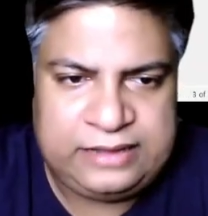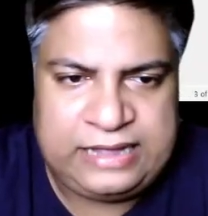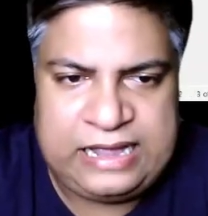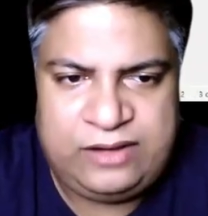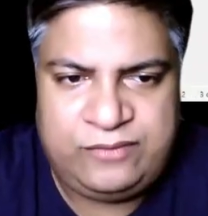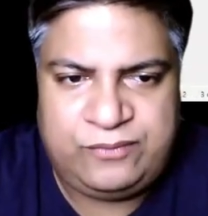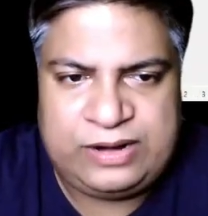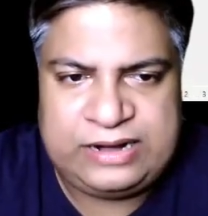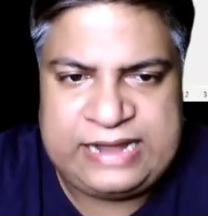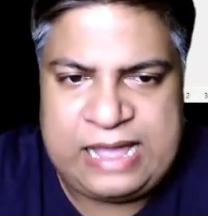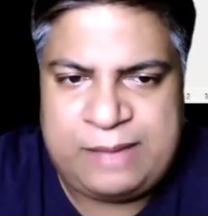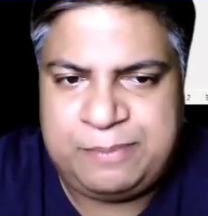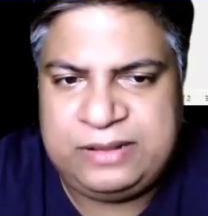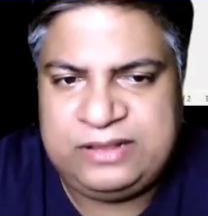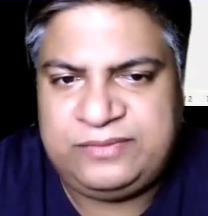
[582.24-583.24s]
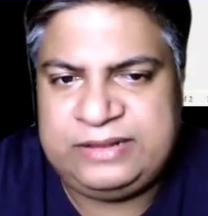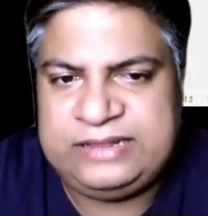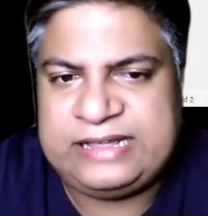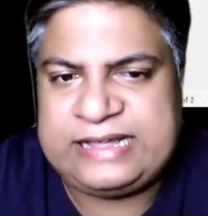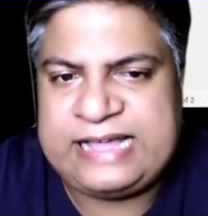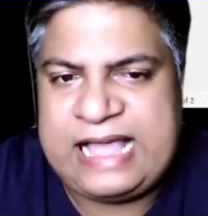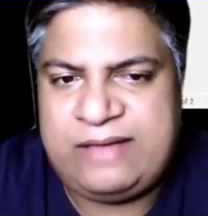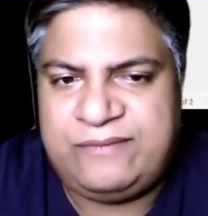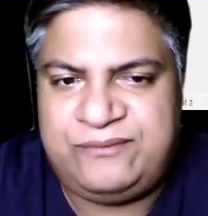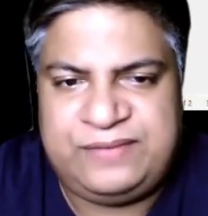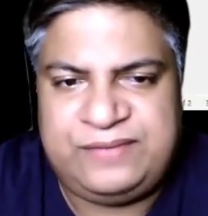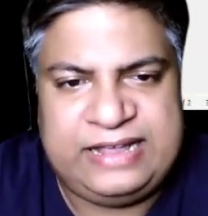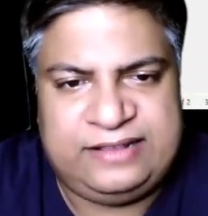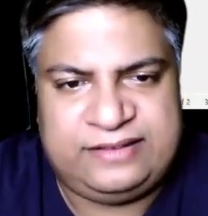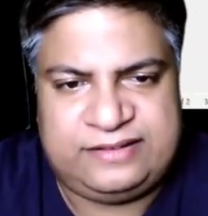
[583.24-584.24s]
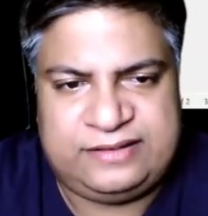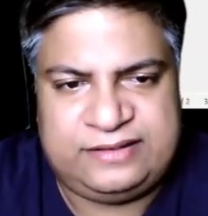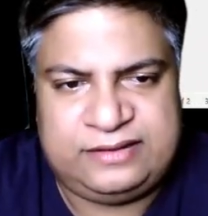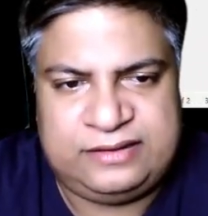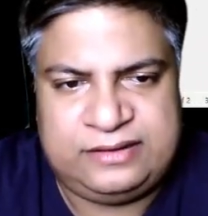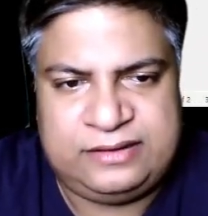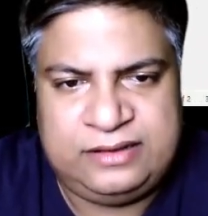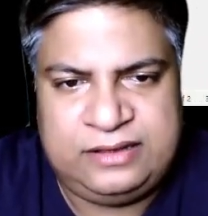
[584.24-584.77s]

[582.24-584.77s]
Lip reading: Then what happens when the CAB fails?